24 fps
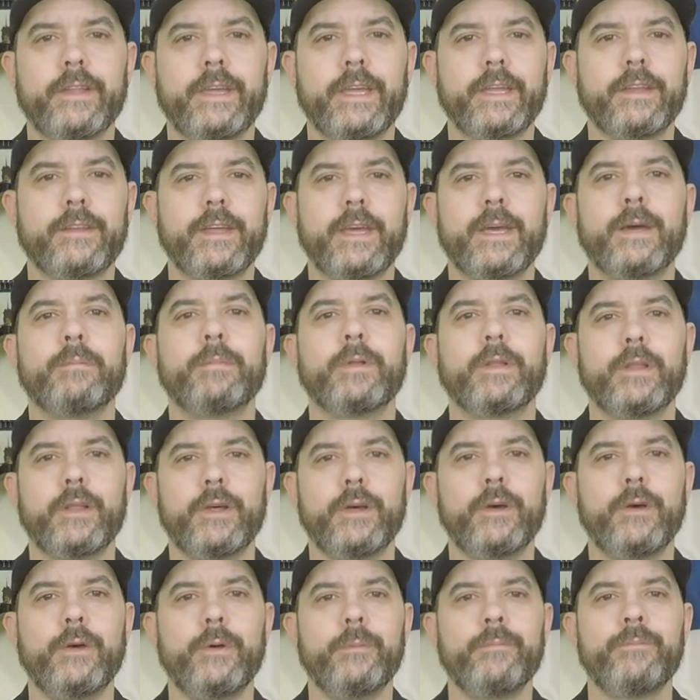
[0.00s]
link down
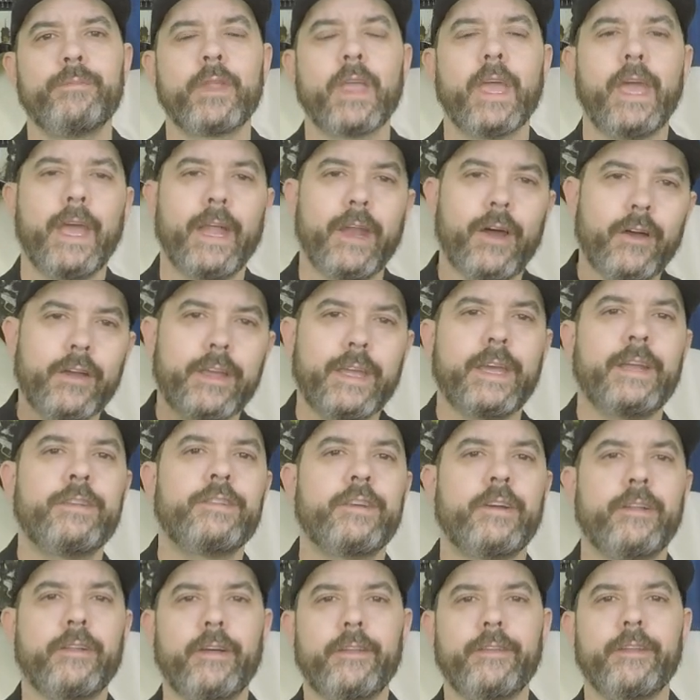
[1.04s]
below, and I'll catch
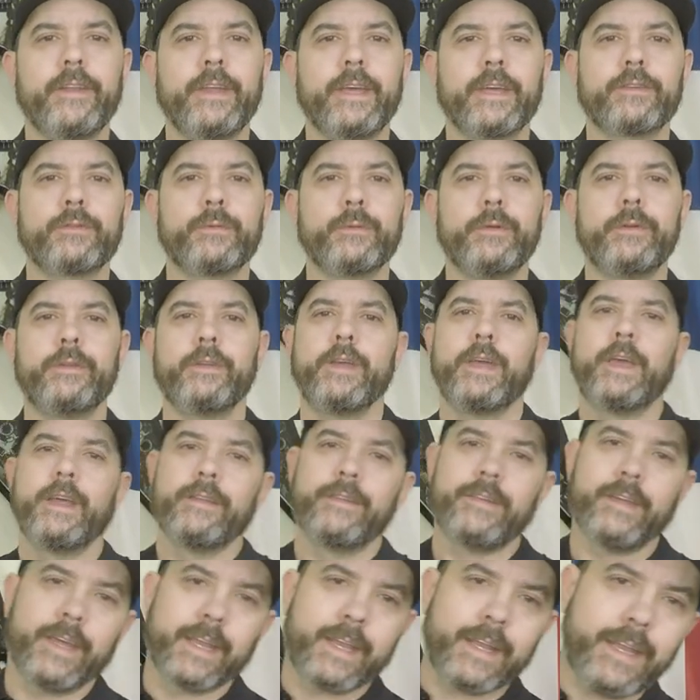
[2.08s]
y'all on the next one.
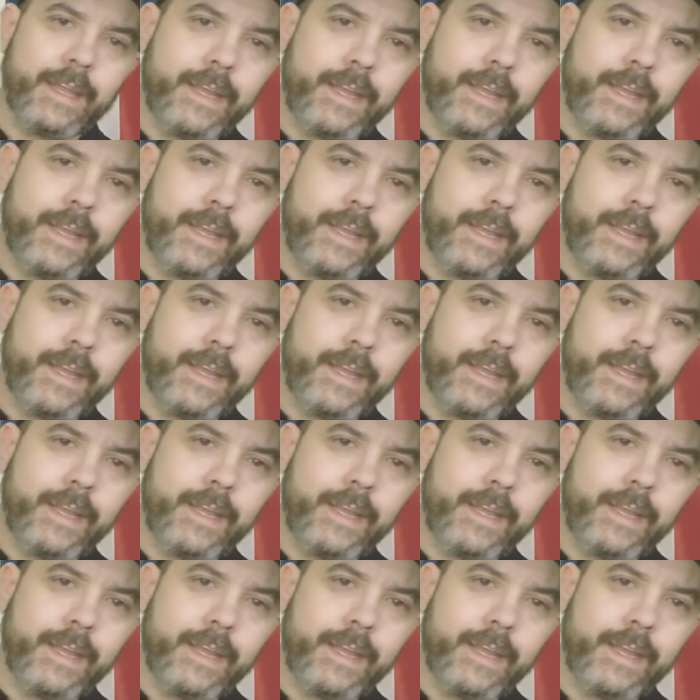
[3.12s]
Take it